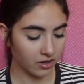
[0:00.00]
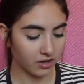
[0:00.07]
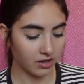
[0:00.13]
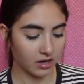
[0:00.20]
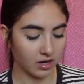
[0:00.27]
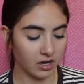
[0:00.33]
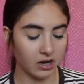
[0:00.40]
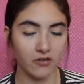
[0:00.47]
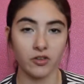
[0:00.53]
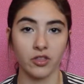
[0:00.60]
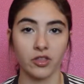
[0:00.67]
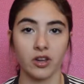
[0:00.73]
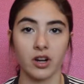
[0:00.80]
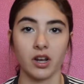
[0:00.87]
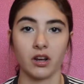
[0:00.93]
thing that I never
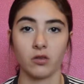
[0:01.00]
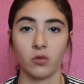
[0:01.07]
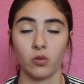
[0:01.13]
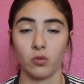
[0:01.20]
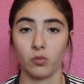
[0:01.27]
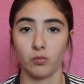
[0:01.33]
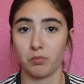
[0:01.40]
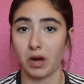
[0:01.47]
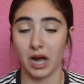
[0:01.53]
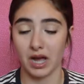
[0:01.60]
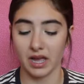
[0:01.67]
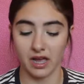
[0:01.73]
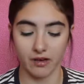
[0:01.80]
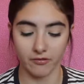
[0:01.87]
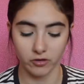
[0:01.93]
thought I'd
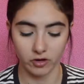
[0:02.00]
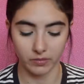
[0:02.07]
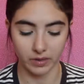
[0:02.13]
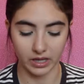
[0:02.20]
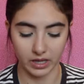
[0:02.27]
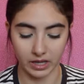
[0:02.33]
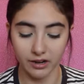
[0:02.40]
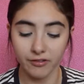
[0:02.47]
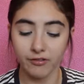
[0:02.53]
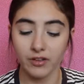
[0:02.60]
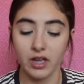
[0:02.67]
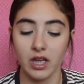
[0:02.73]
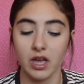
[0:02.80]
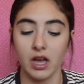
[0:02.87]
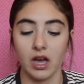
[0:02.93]
buy ever in my life.
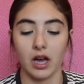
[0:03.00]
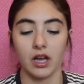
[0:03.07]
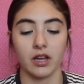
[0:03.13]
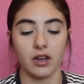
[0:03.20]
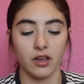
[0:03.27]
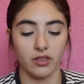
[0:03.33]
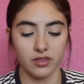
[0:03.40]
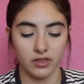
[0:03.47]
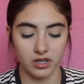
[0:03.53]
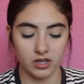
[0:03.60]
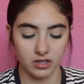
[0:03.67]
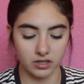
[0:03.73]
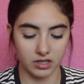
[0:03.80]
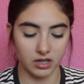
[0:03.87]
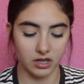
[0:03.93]
I got
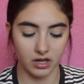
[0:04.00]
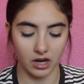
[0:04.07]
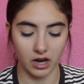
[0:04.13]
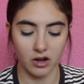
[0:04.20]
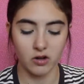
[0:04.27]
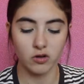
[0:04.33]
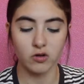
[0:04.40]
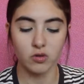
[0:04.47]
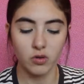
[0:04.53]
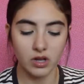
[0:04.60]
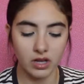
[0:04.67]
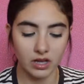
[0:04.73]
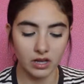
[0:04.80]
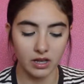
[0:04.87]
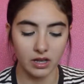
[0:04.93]
these like, I know
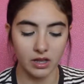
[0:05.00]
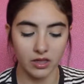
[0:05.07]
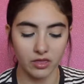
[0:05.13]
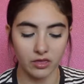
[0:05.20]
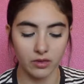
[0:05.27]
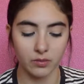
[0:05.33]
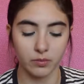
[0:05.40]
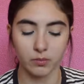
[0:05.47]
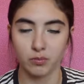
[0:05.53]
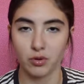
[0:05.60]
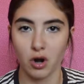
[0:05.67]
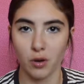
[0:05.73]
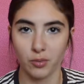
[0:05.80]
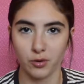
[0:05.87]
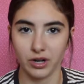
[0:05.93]
the
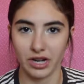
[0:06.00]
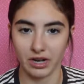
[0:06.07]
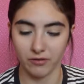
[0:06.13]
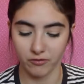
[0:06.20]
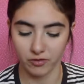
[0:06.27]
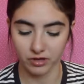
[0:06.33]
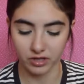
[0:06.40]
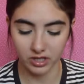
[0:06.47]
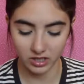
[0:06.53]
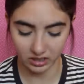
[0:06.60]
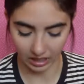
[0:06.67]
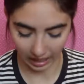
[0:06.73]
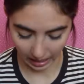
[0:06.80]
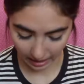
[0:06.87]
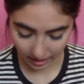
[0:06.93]
proper name for these.
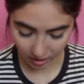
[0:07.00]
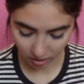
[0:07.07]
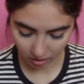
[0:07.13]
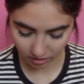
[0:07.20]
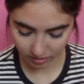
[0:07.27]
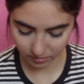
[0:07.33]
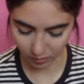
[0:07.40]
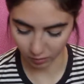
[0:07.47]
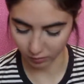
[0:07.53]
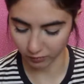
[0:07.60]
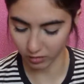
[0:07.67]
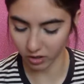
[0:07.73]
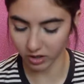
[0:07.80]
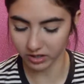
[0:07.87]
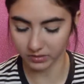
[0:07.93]
I call them
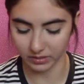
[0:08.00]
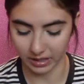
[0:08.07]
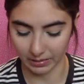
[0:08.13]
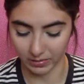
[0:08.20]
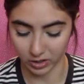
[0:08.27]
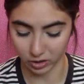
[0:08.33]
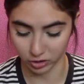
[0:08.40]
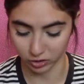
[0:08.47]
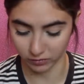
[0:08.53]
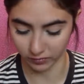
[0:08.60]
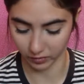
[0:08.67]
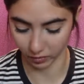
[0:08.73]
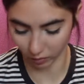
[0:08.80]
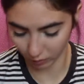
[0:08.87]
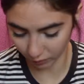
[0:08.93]
overalls, but I'm not sure if
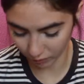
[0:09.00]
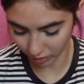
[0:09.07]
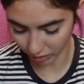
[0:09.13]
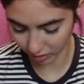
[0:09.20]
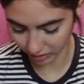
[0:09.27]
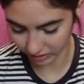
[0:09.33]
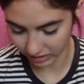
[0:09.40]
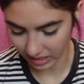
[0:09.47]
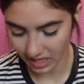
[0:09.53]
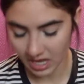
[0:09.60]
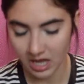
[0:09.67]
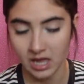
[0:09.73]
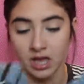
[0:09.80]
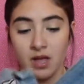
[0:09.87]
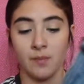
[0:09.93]
they're overalls.
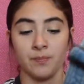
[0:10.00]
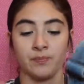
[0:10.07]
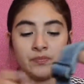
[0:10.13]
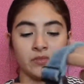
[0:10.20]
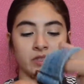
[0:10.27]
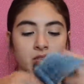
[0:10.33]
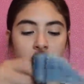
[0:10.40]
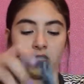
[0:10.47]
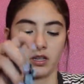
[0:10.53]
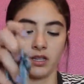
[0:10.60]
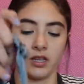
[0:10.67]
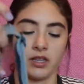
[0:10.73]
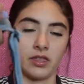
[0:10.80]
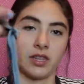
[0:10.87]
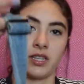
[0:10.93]
They look
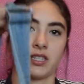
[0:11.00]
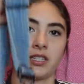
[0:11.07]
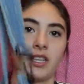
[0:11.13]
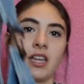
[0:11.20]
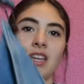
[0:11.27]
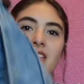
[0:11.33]
like this.